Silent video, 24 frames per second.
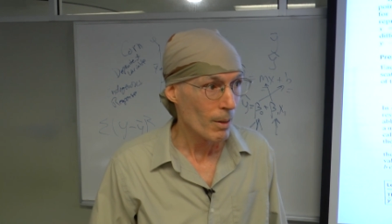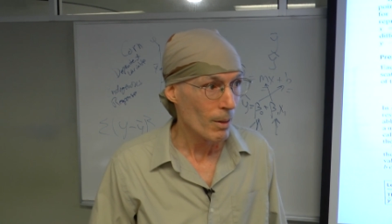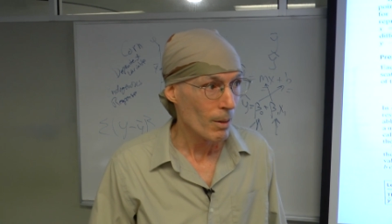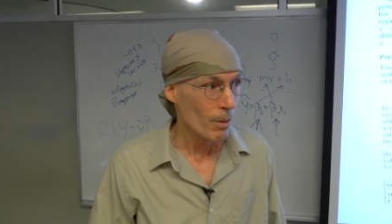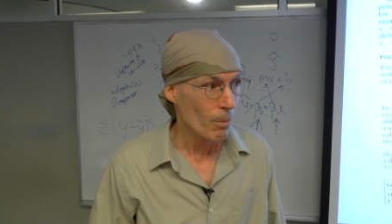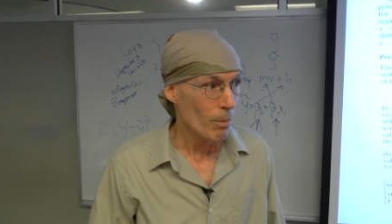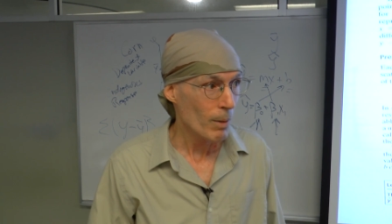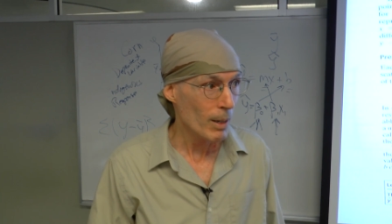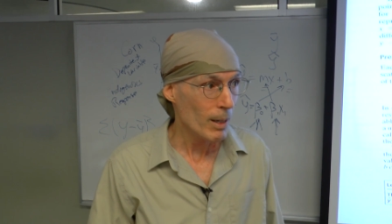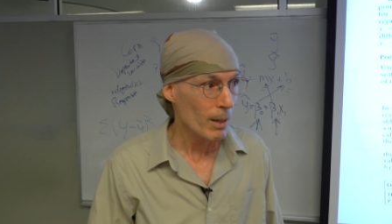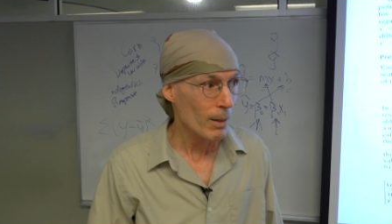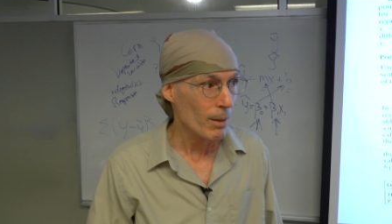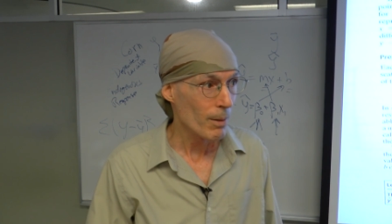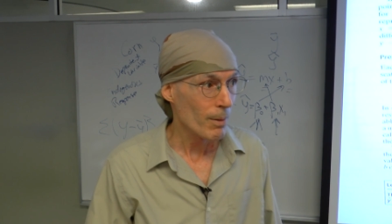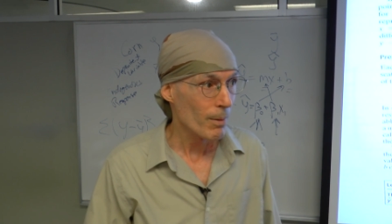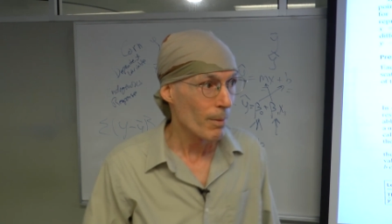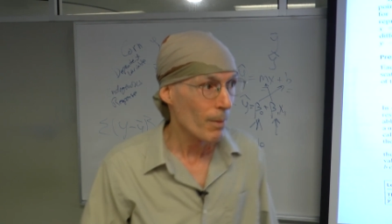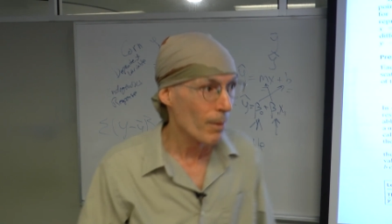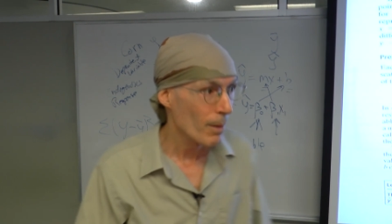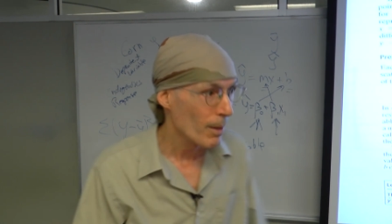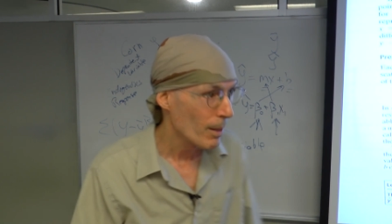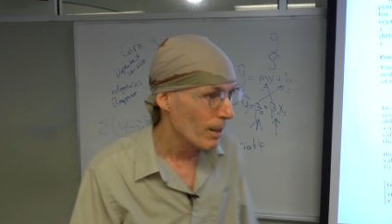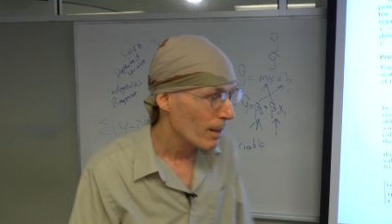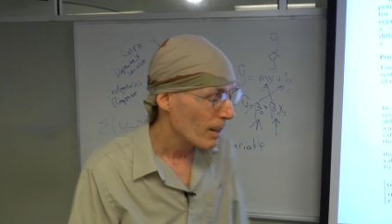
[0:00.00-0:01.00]
Well,
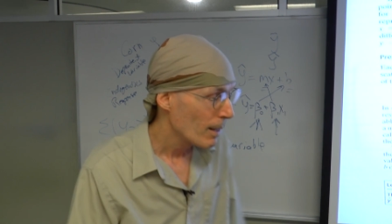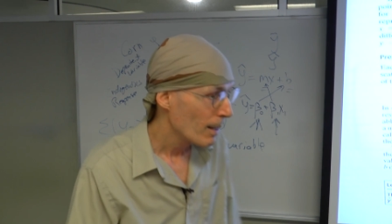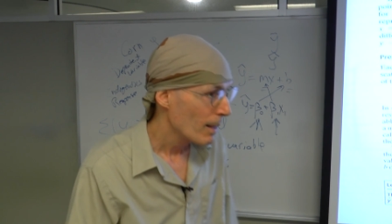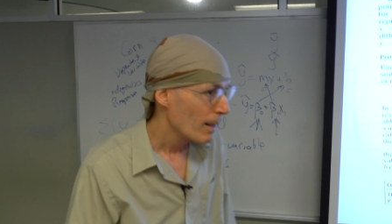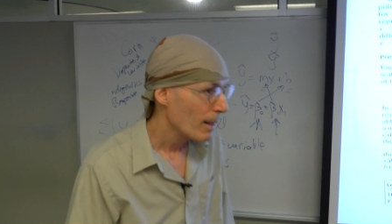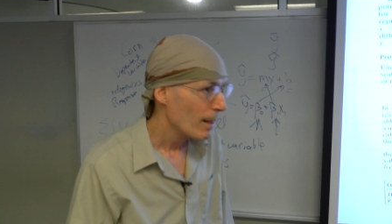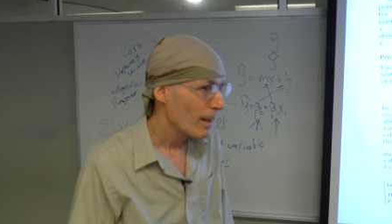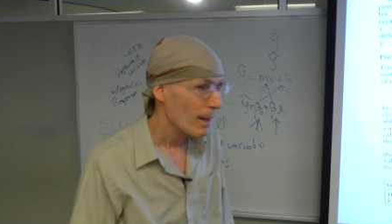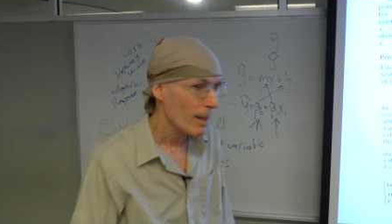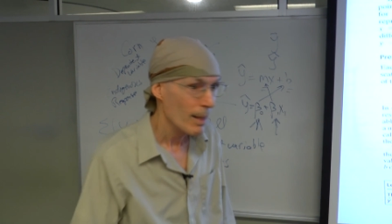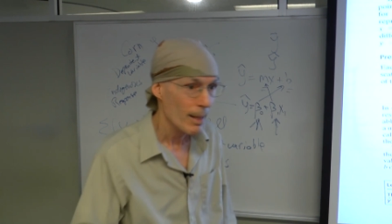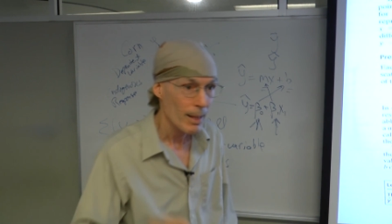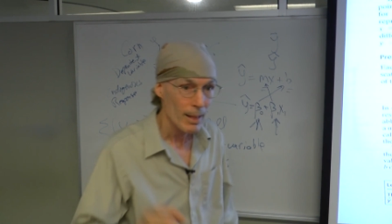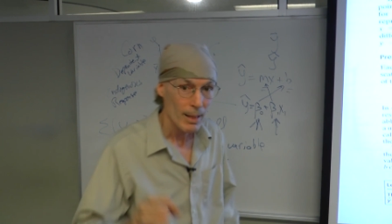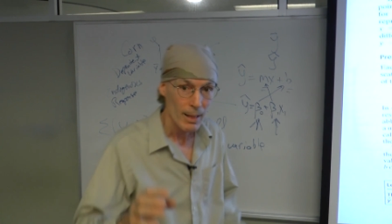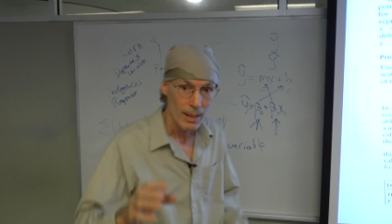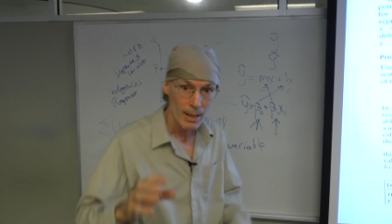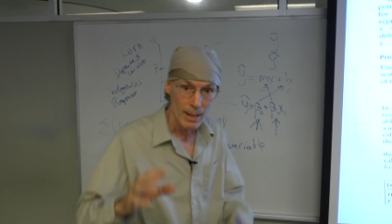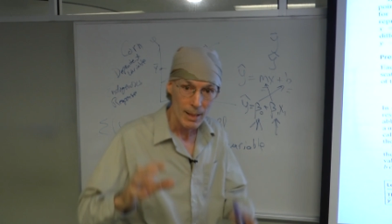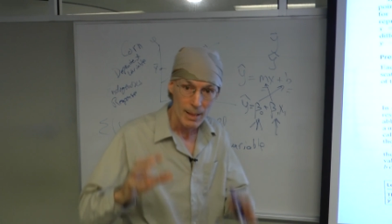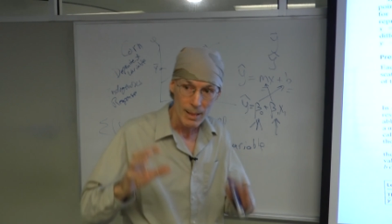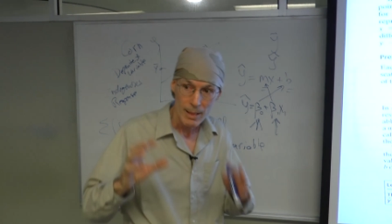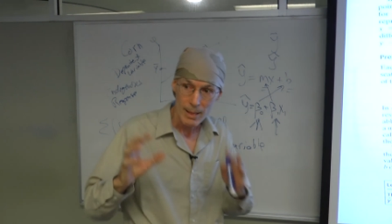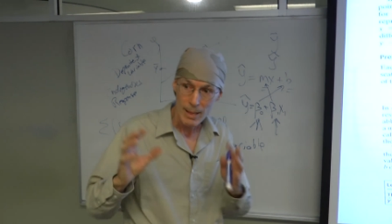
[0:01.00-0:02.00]

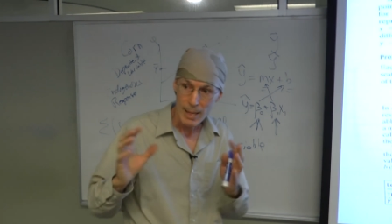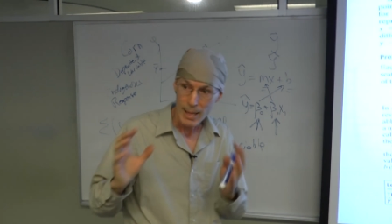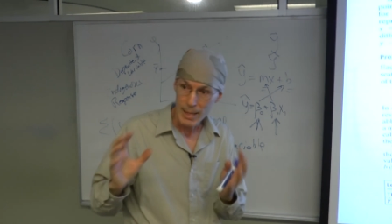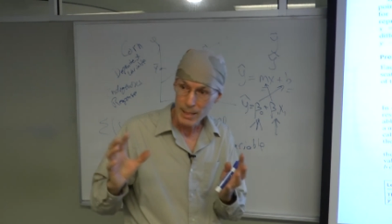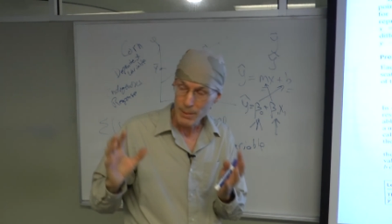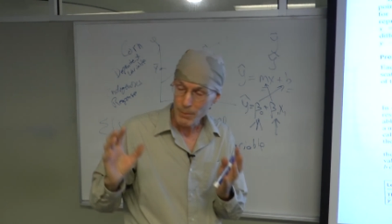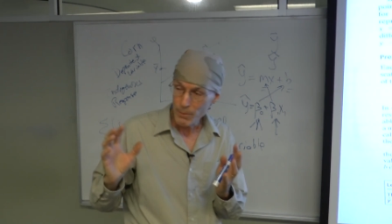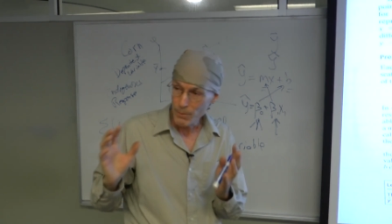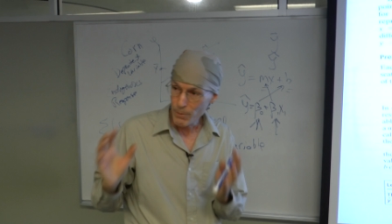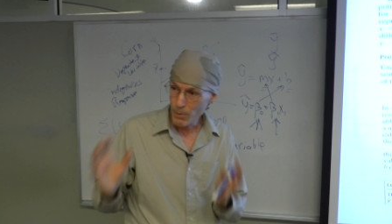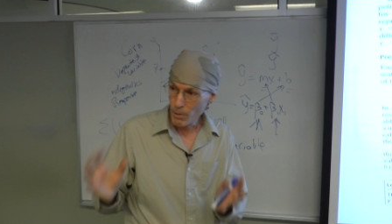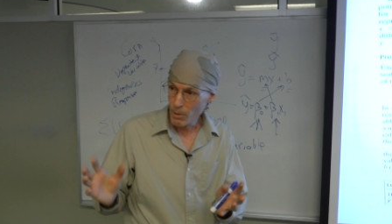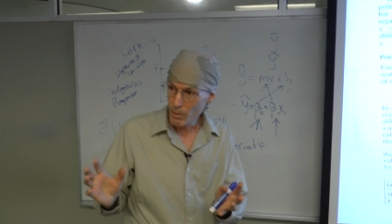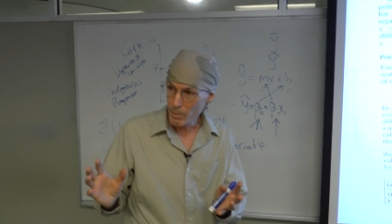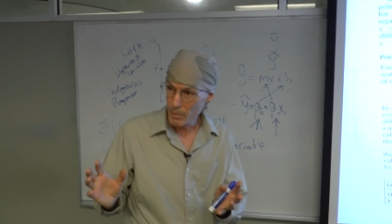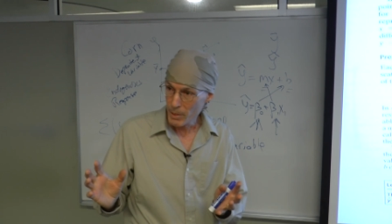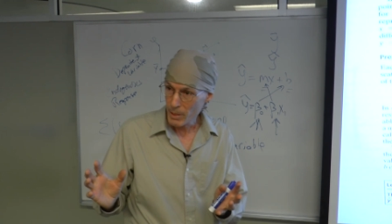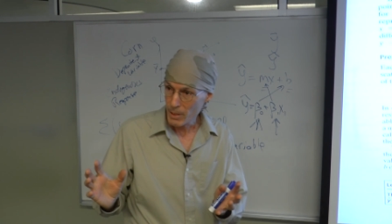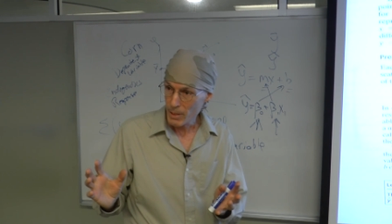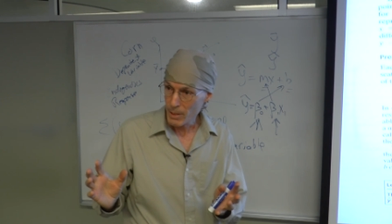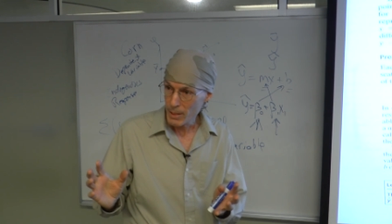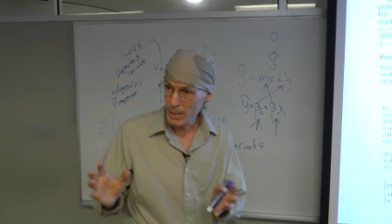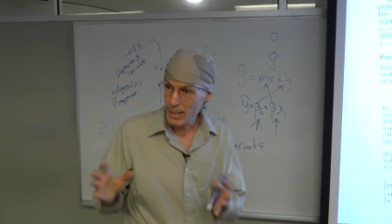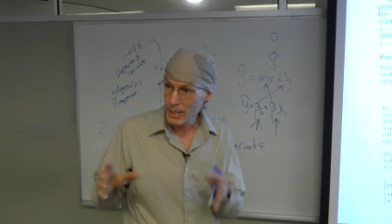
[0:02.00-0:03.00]
that
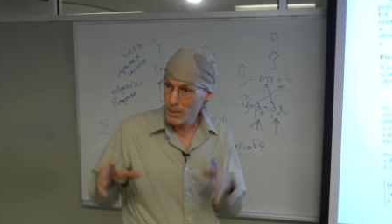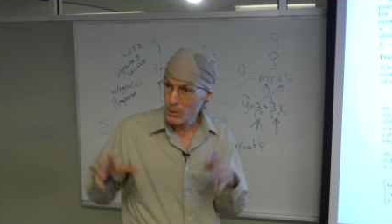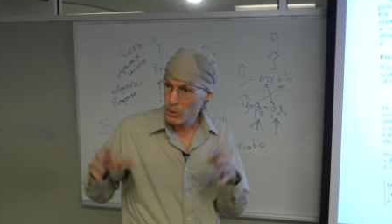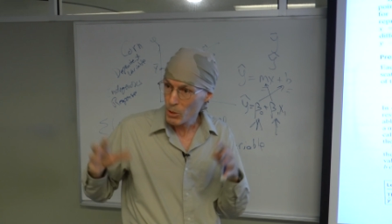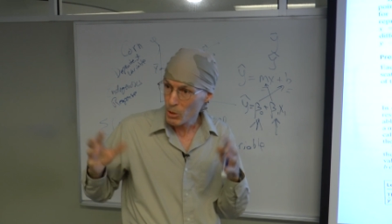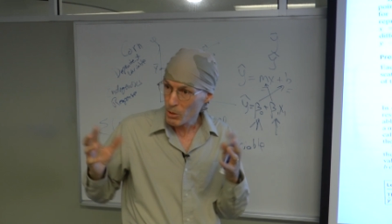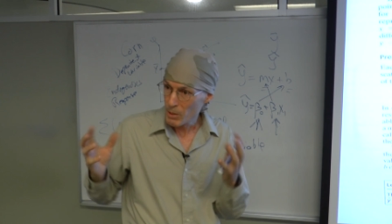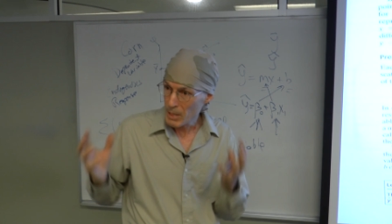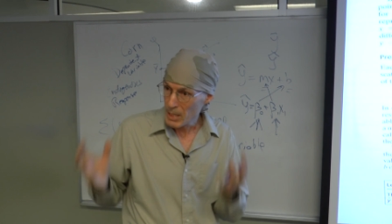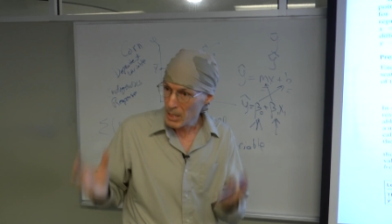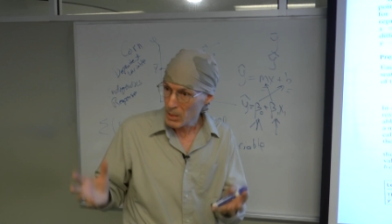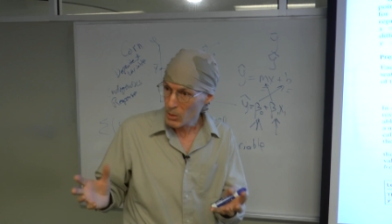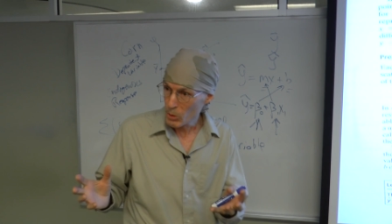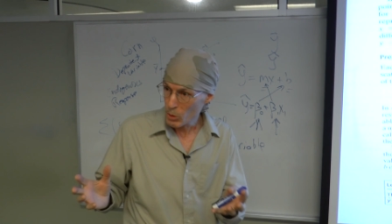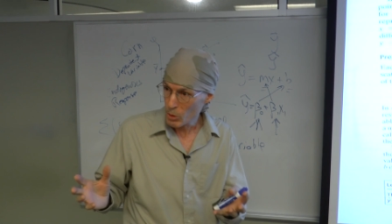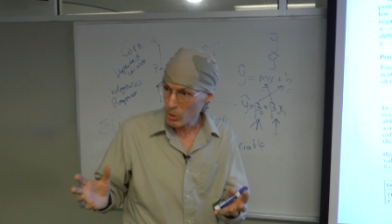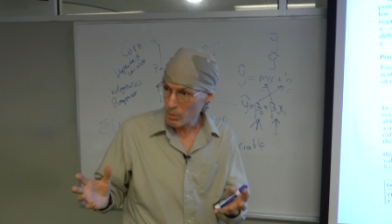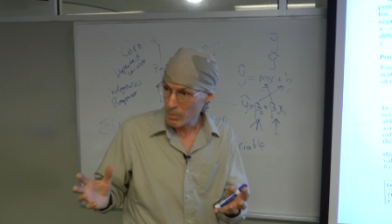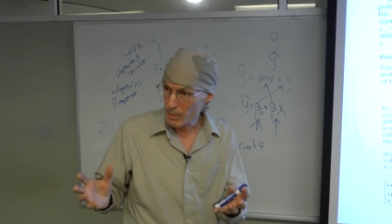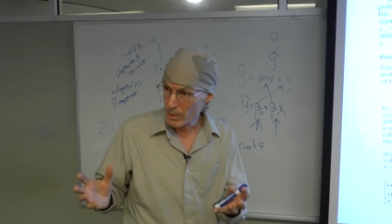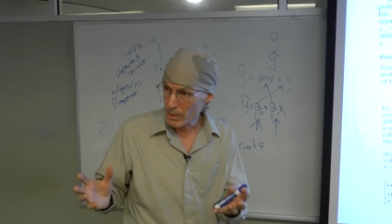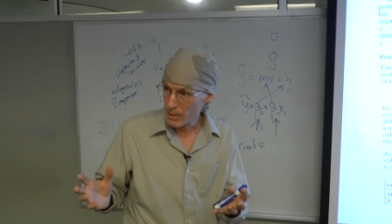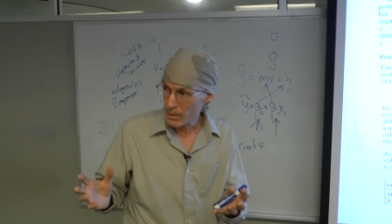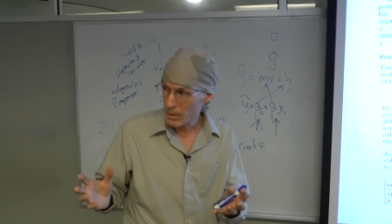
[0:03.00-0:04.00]
formula is your
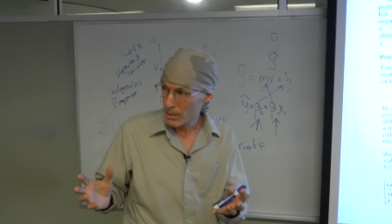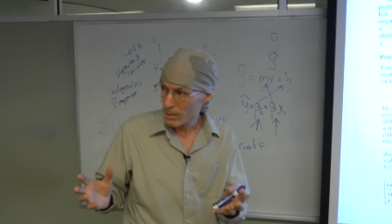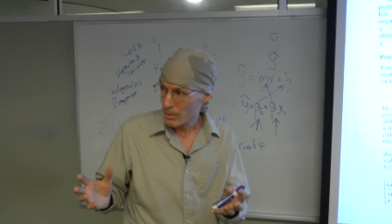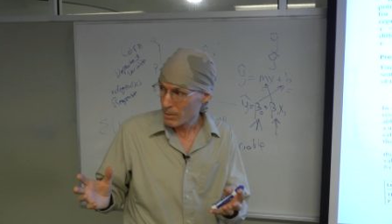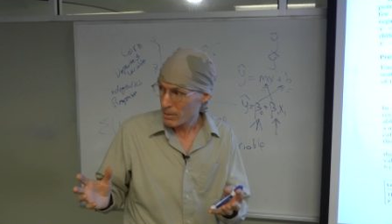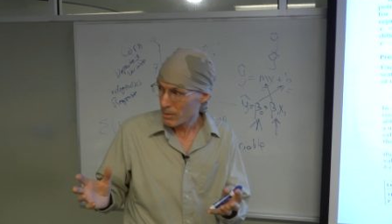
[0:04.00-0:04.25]
instrument